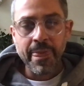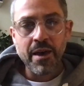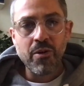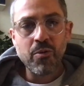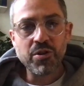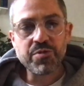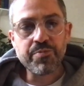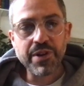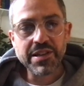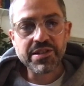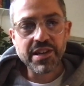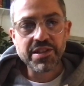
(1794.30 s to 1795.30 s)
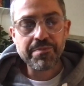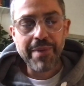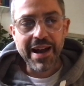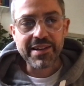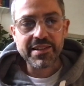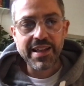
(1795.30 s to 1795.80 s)
Which brings us
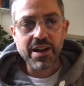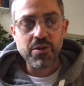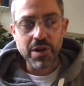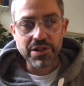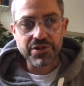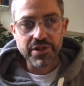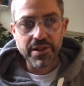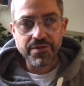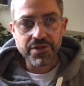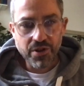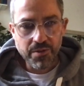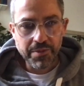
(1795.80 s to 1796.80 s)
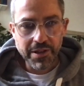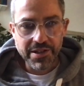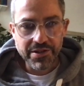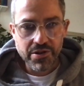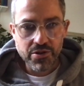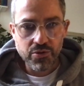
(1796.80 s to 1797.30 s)
back to that question of surplus
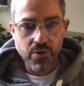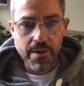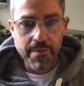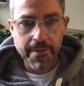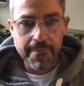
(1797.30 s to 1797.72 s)
enjoyment.